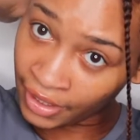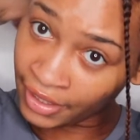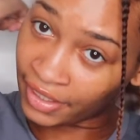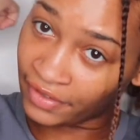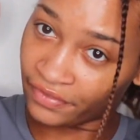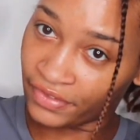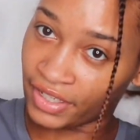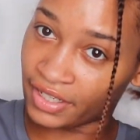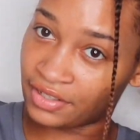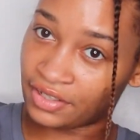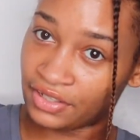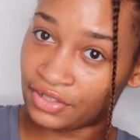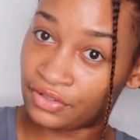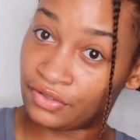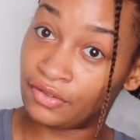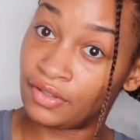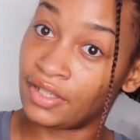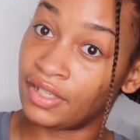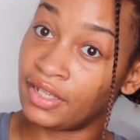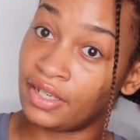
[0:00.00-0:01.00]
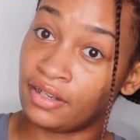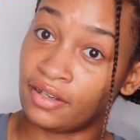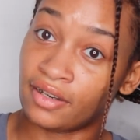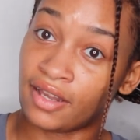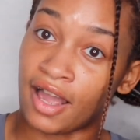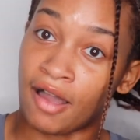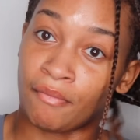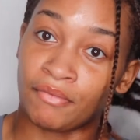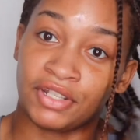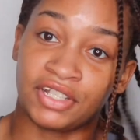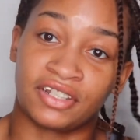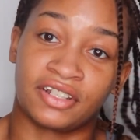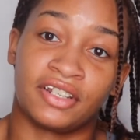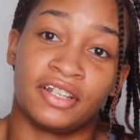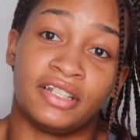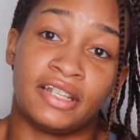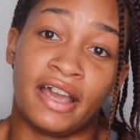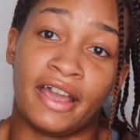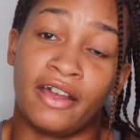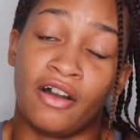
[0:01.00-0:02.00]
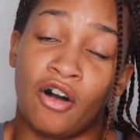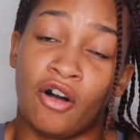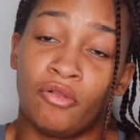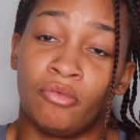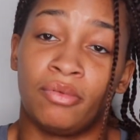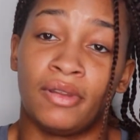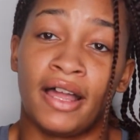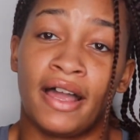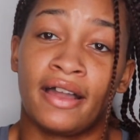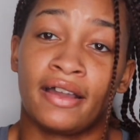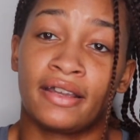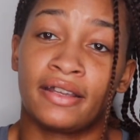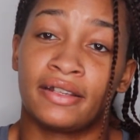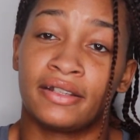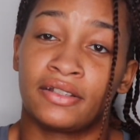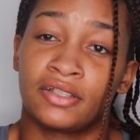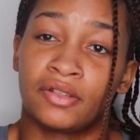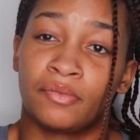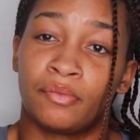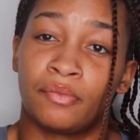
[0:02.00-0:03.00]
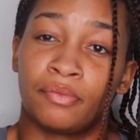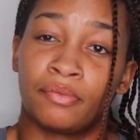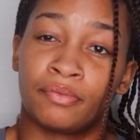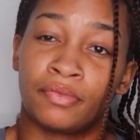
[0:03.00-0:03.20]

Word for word: if they do then I'm just gonna dye all black because the